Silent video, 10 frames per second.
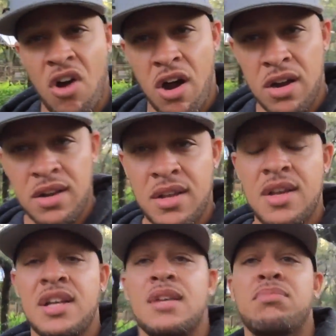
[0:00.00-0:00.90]
heart,
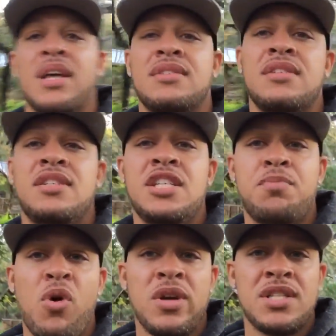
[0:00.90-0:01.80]
the blessings he's
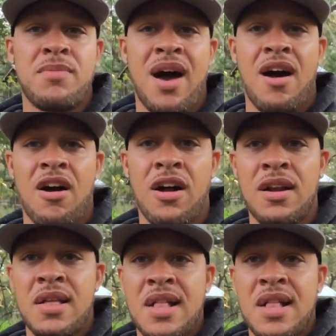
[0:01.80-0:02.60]
spoken to my heart.